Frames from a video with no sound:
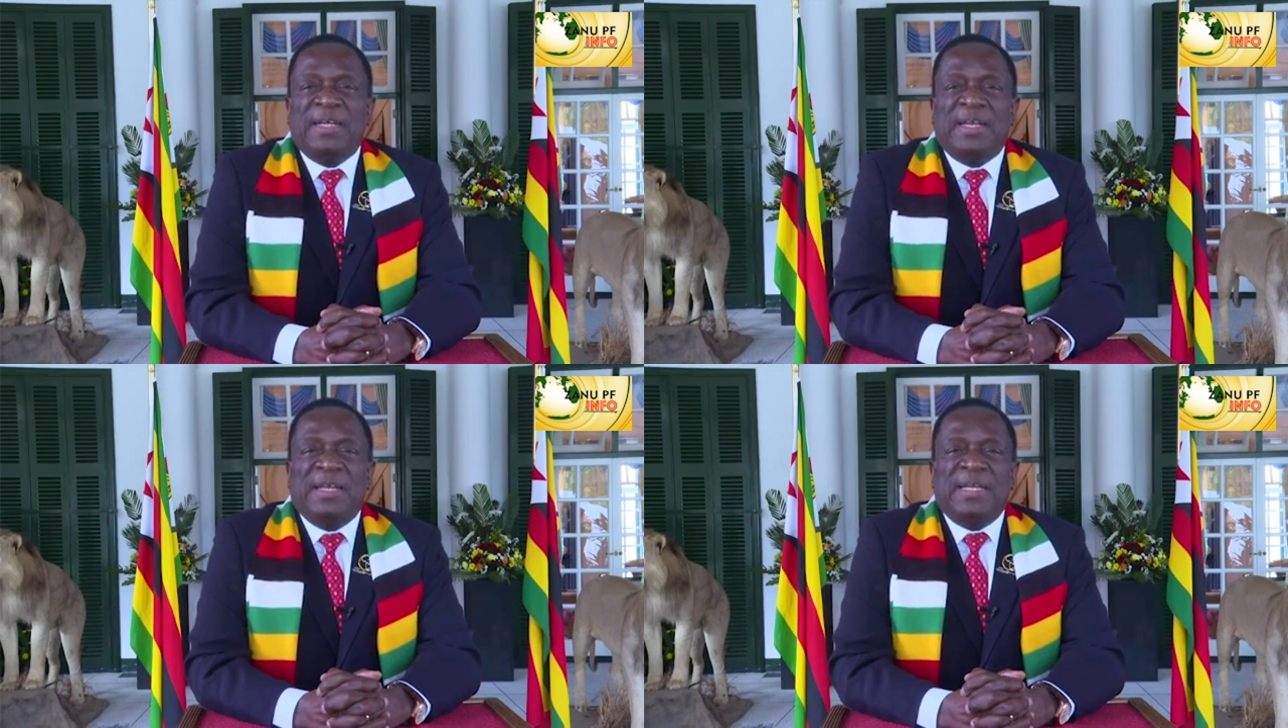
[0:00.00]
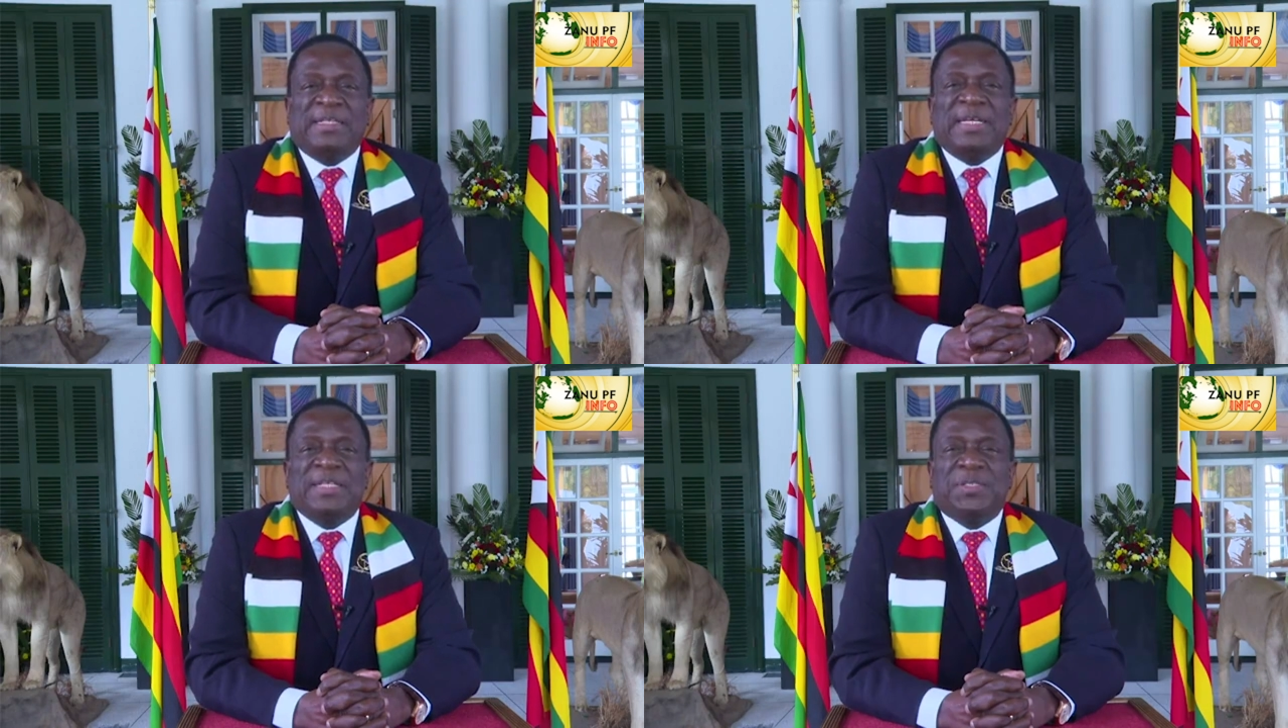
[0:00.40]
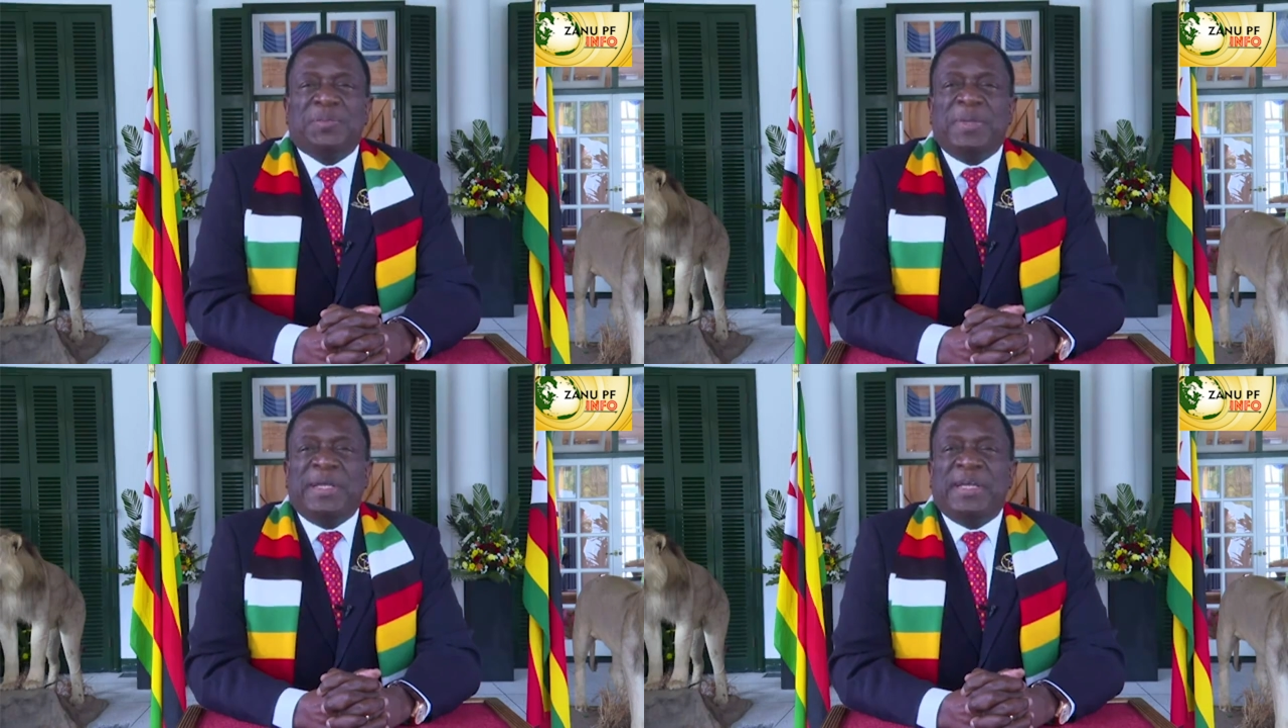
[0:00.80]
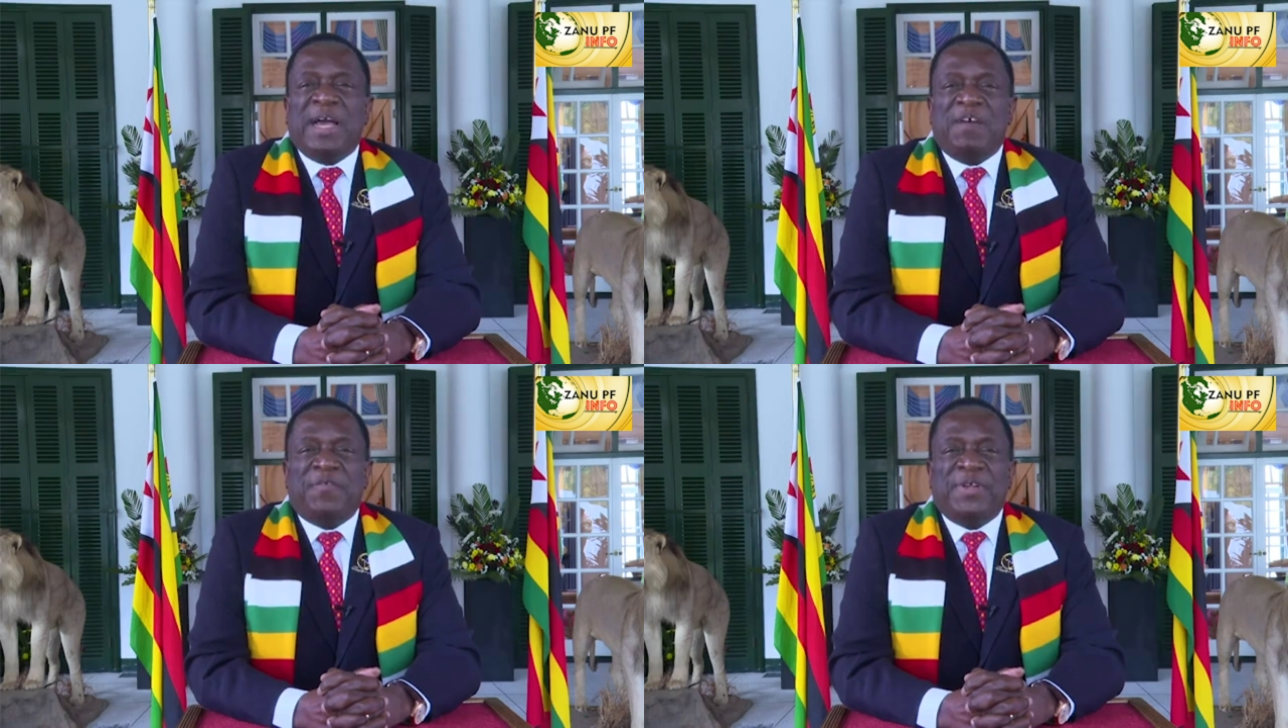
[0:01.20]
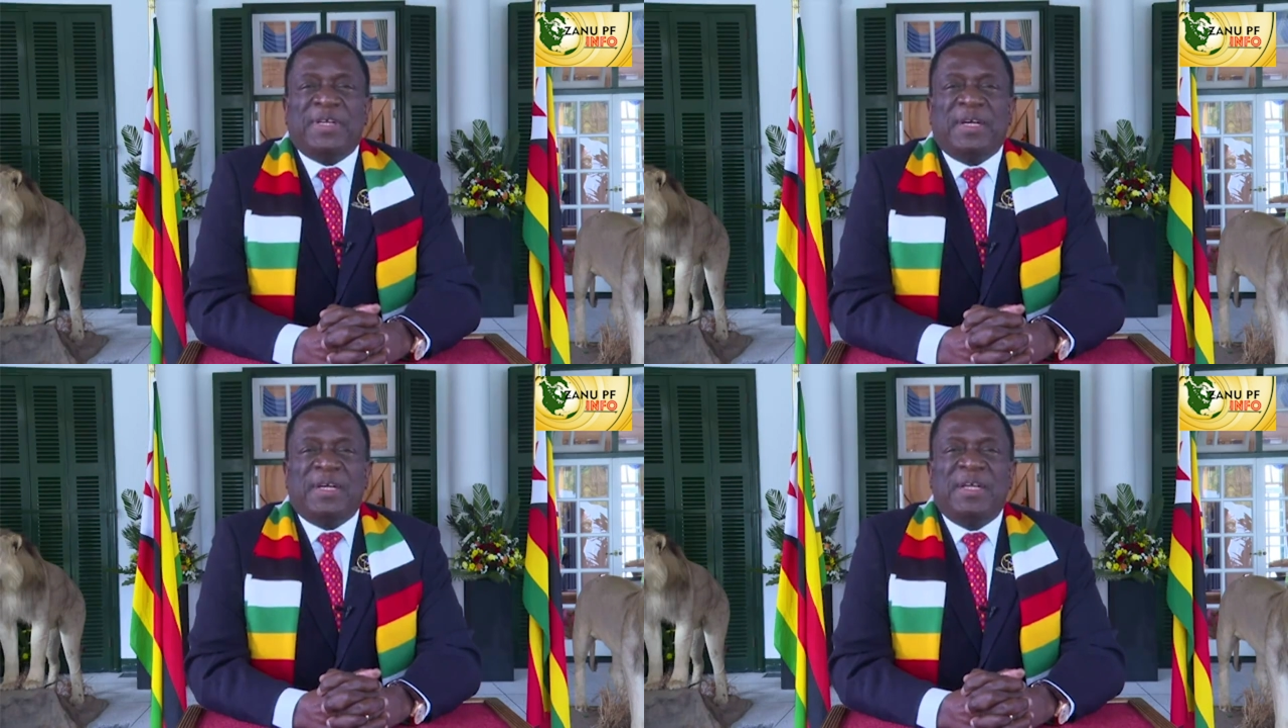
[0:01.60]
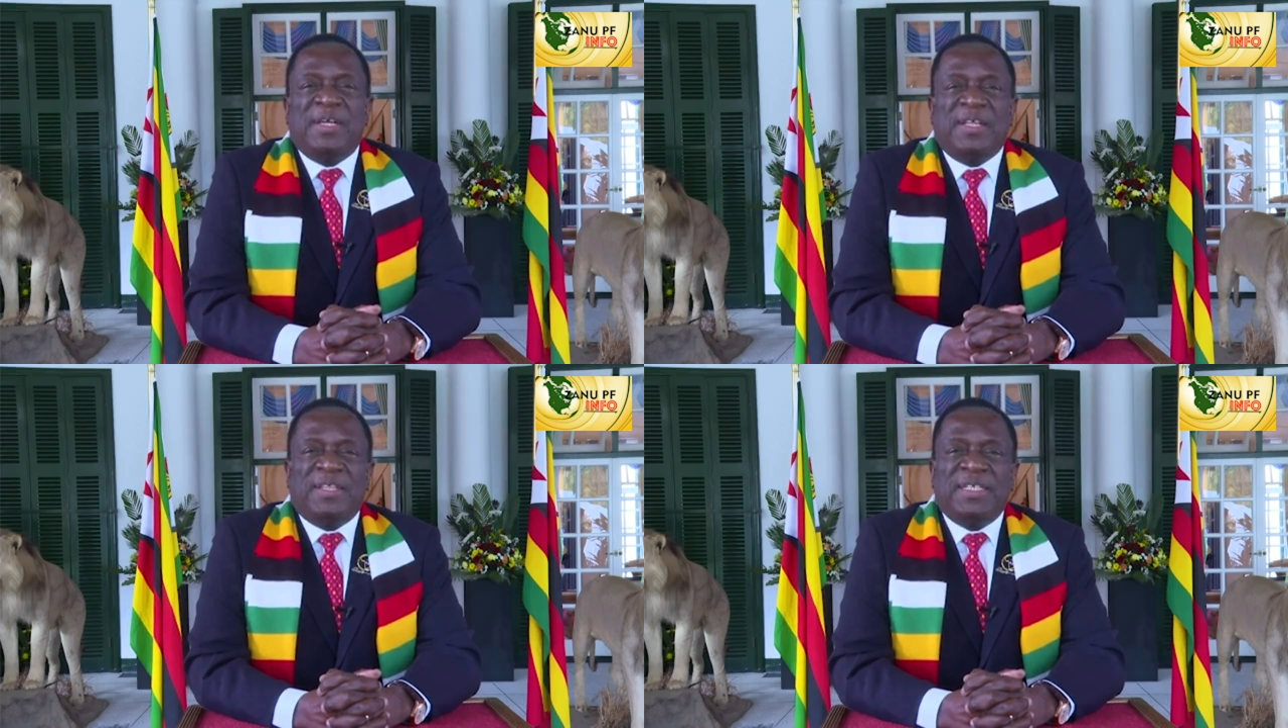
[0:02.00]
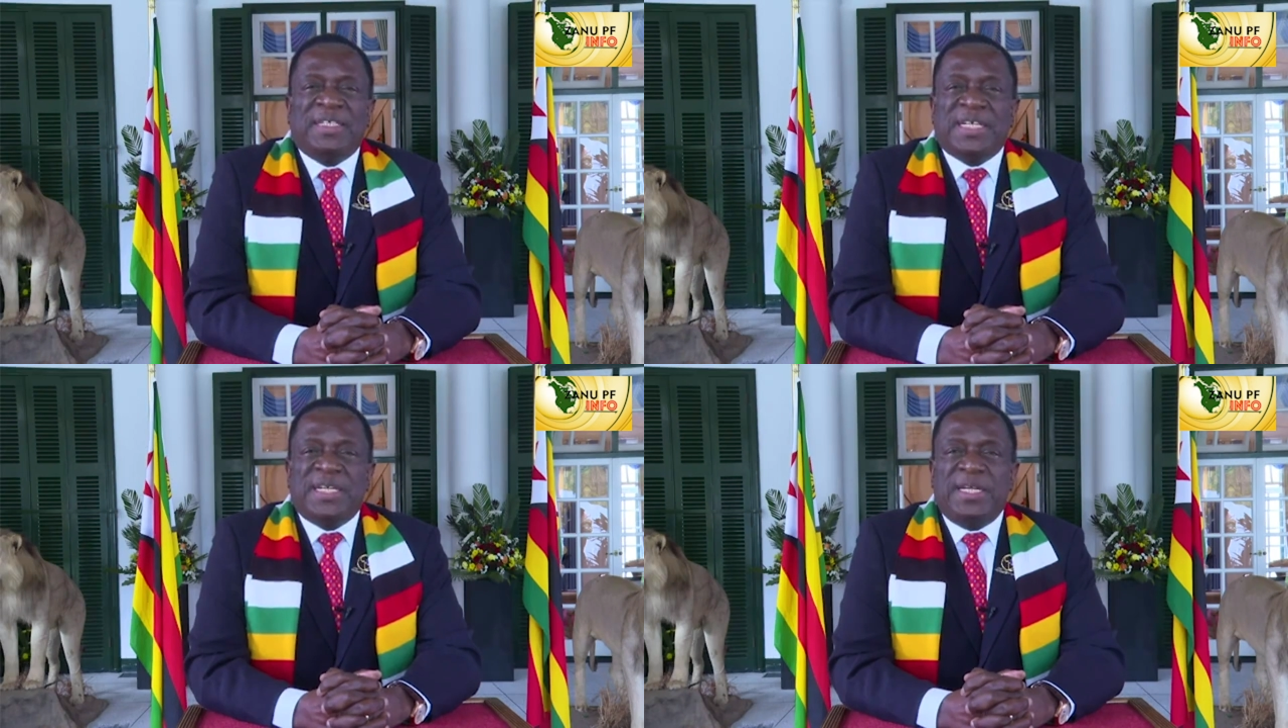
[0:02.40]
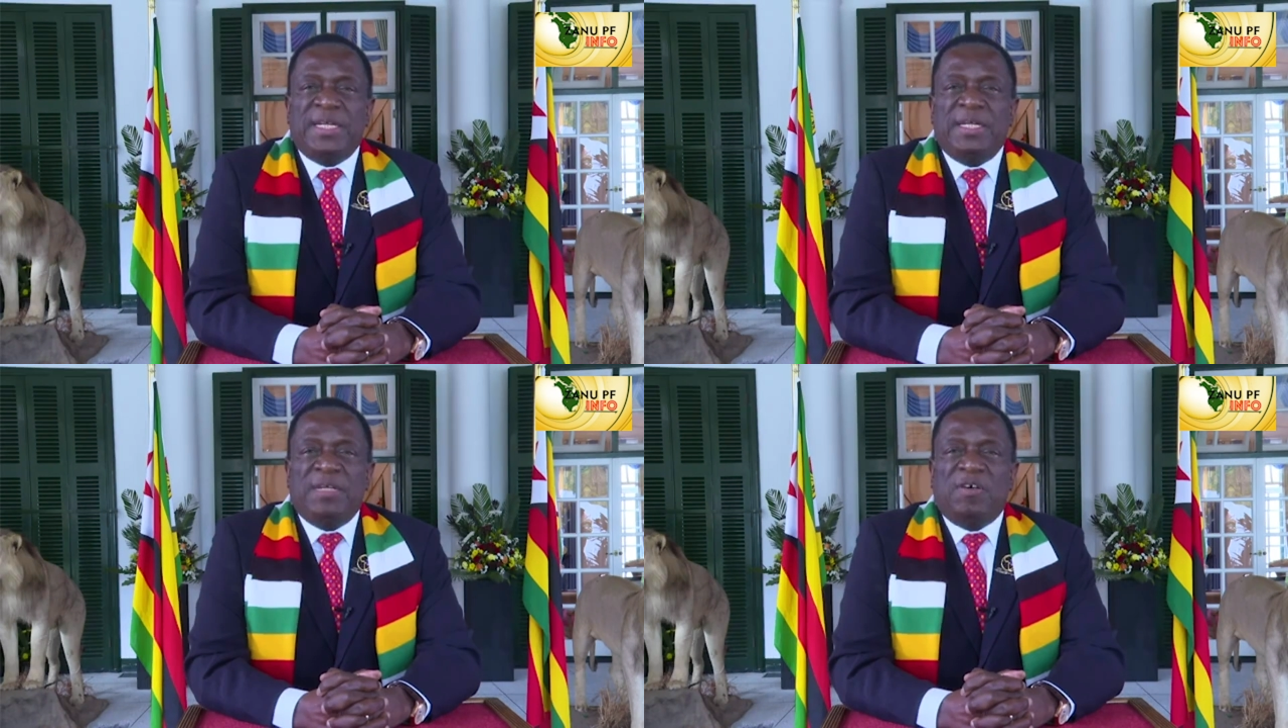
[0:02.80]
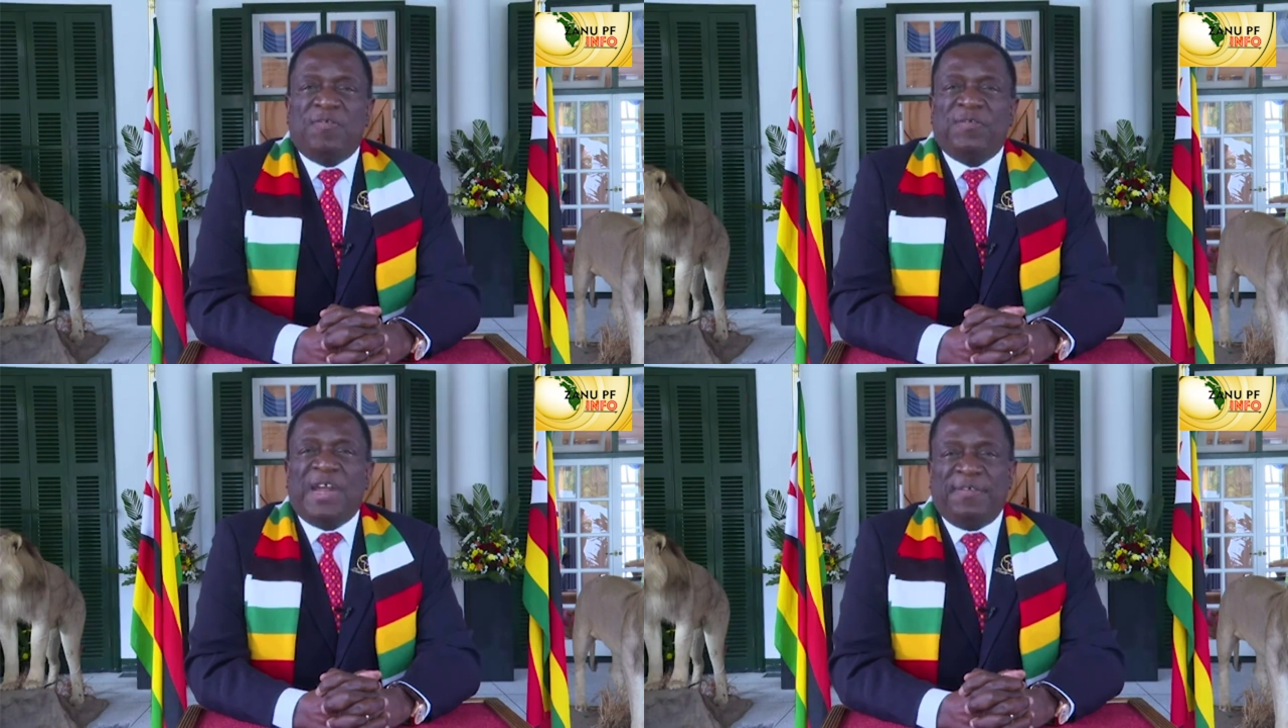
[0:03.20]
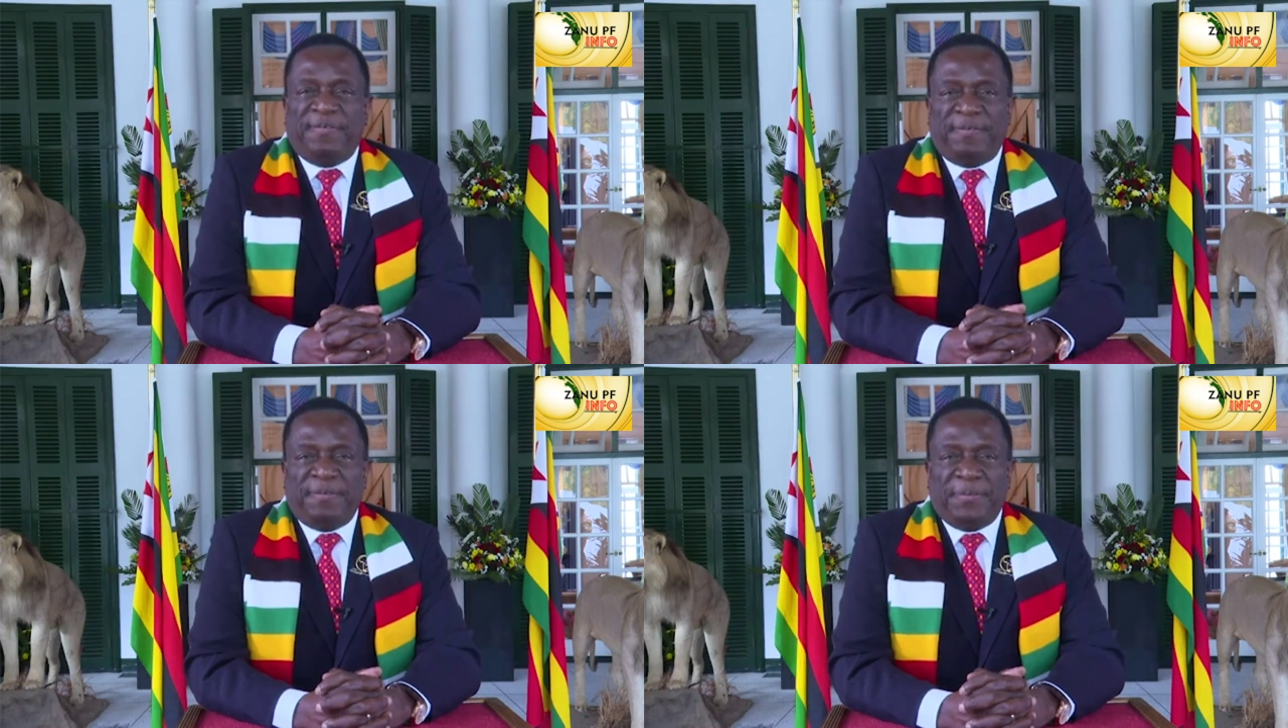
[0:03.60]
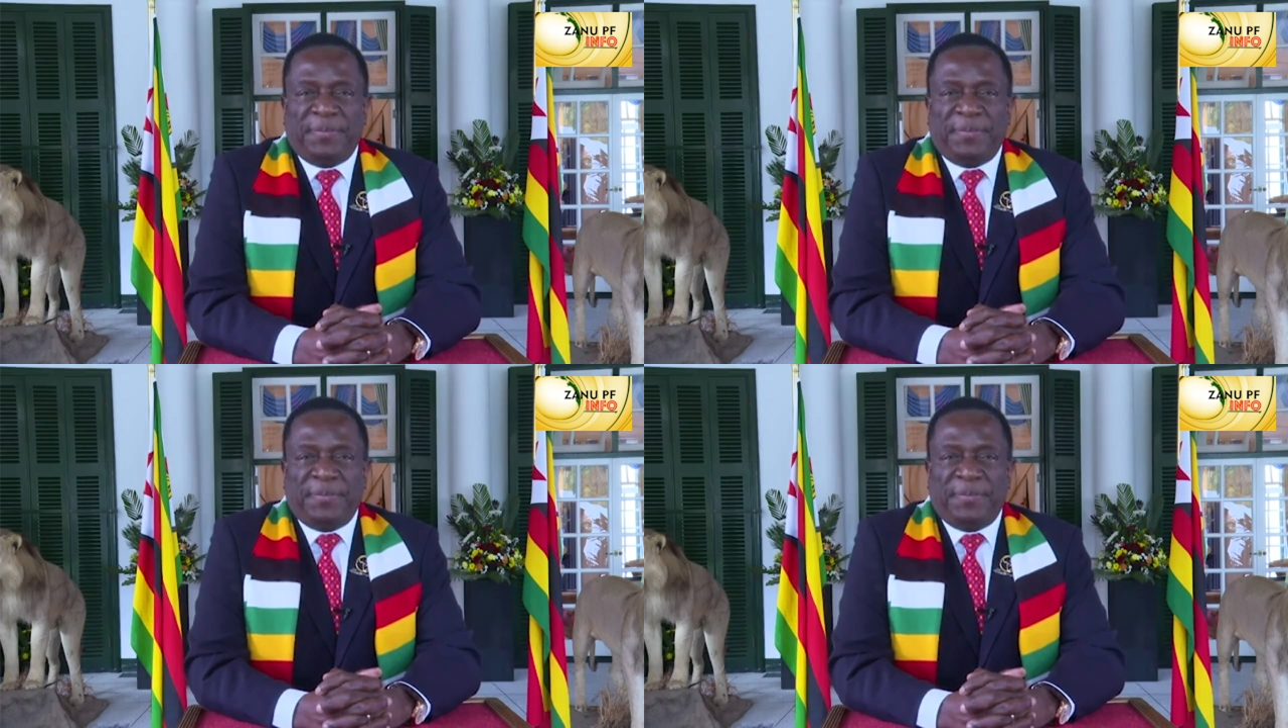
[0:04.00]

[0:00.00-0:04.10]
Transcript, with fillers: let us make Africa the tree of life